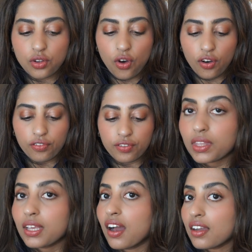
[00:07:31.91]
of
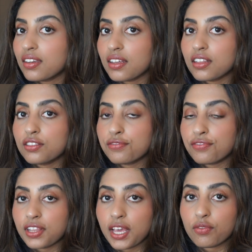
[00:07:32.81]
gut health,
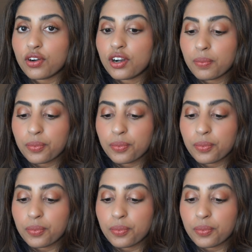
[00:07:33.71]
flavor,